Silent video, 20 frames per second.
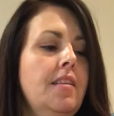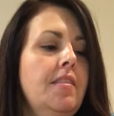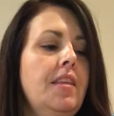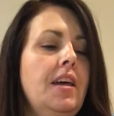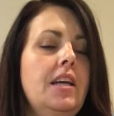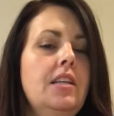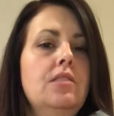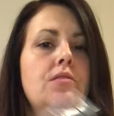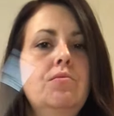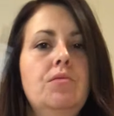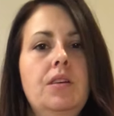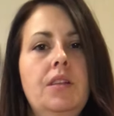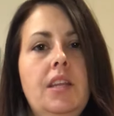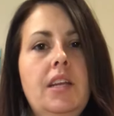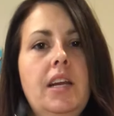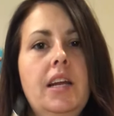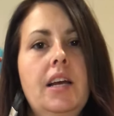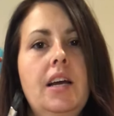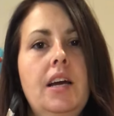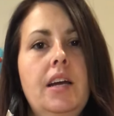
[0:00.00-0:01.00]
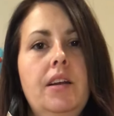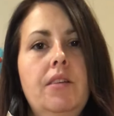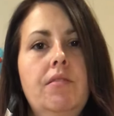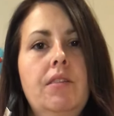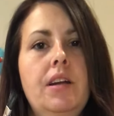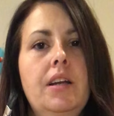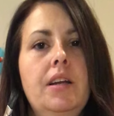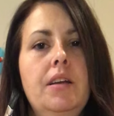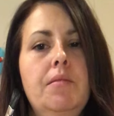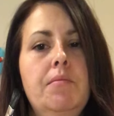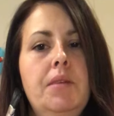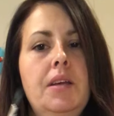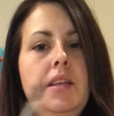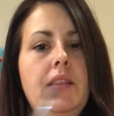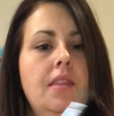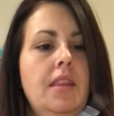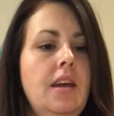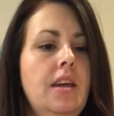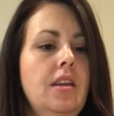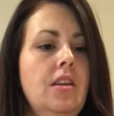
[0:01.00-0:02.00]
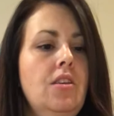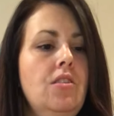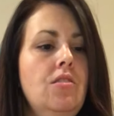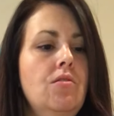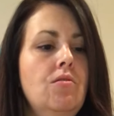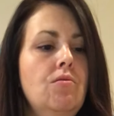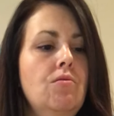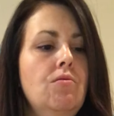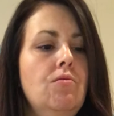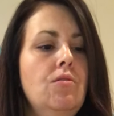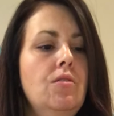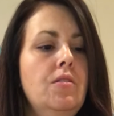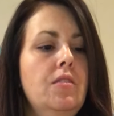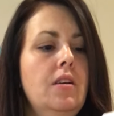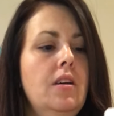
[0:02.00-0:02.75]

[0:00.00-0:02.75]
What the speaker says: that's one that I kind of recommend that you